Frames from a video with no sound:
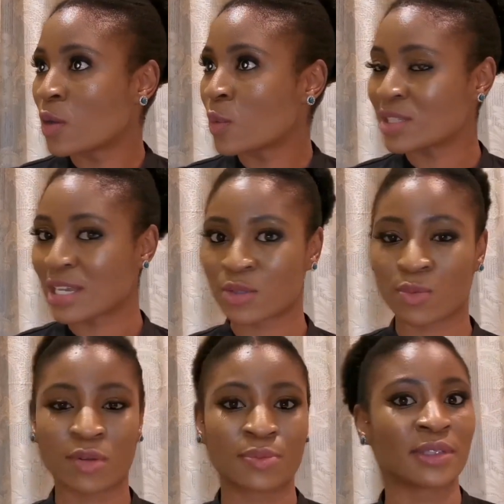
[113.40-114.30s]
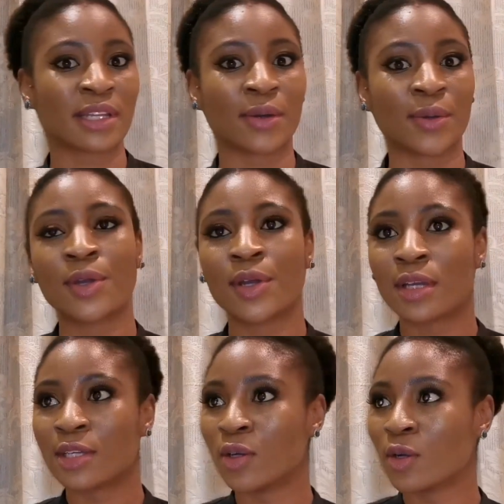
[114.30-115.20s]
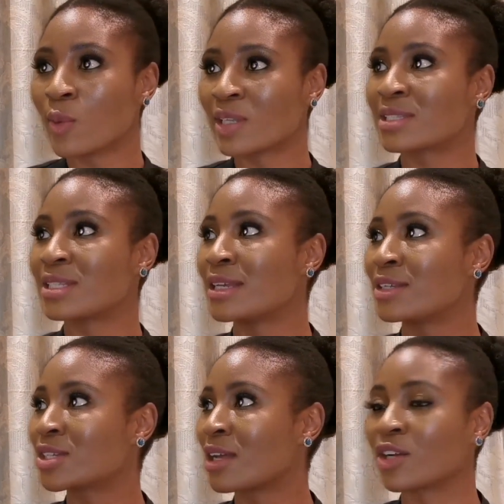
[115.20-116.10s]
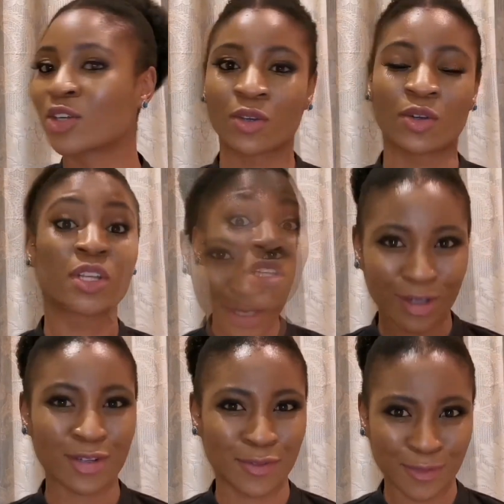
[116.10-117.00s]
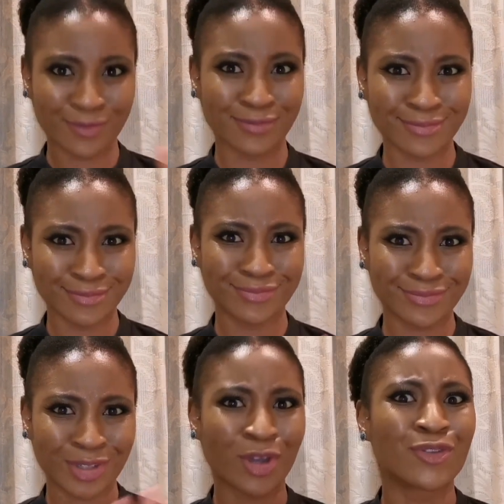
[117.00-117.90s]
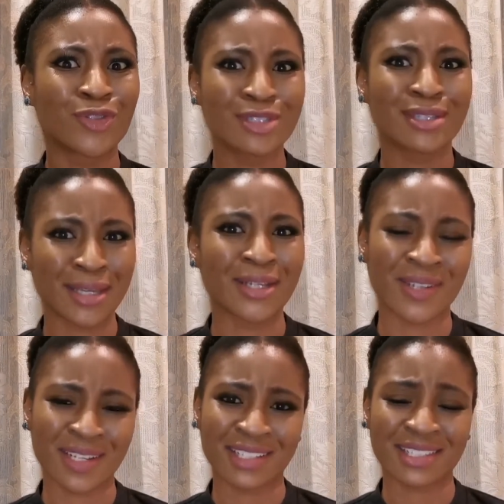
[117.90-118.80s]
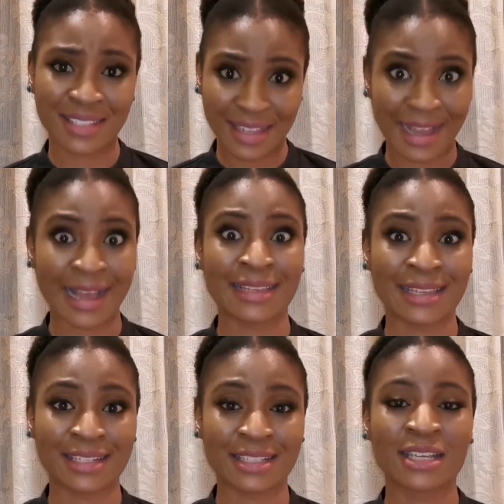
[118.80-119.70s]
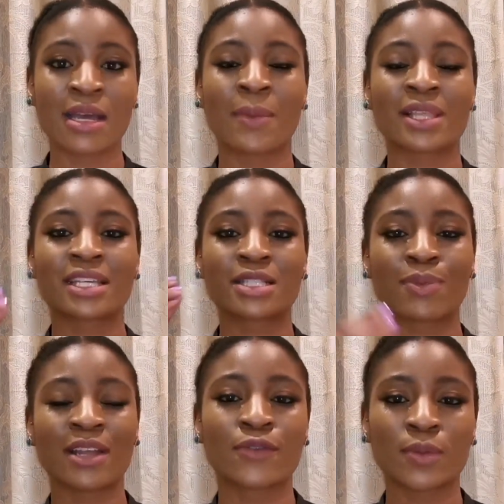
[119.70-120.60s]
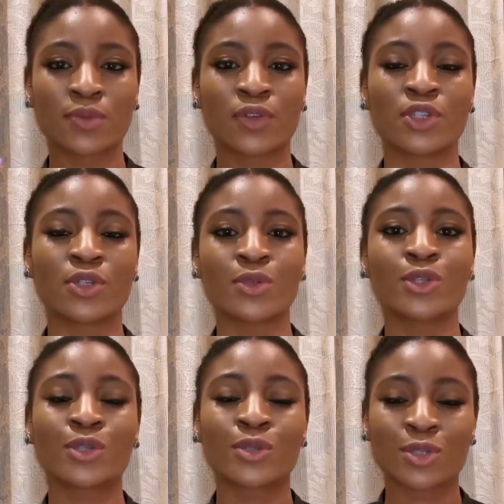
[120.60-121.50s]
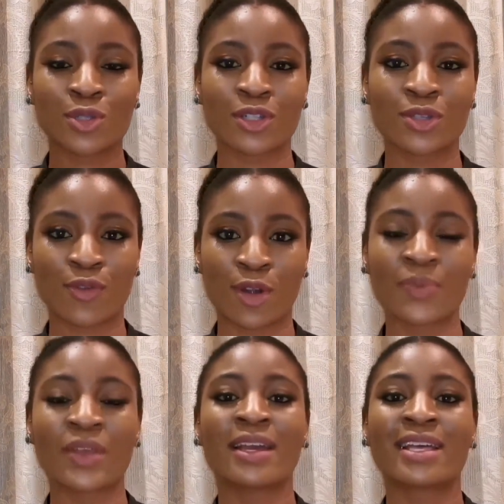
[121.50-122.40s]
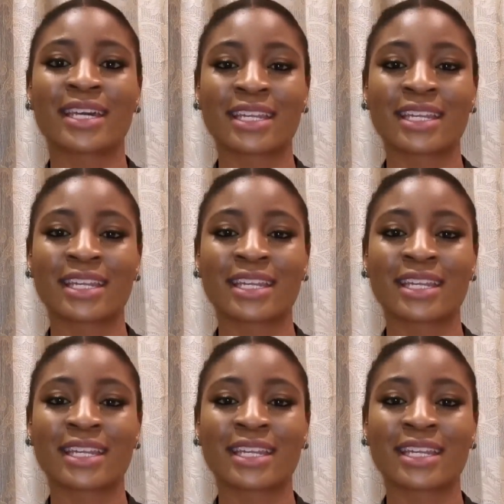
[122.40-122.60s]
what's isopropyl now? Yo, what's denatured alcohol? It's a lot of confusing ingredients. I get it. But there's platforms for you to search from that